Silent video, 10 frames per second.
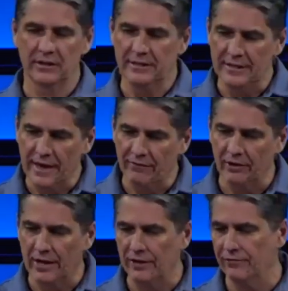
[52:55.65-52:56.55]
never
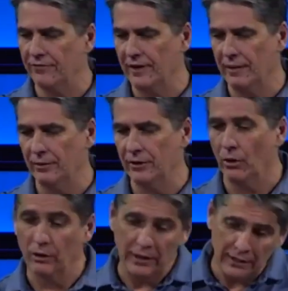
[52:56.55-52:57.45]
let family
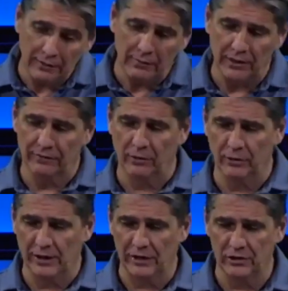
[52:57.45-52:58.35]
or any meaningful
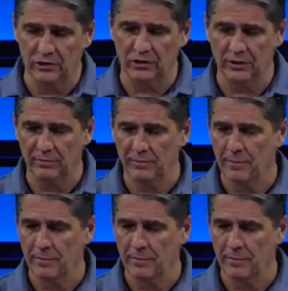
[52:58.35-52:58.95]
relationship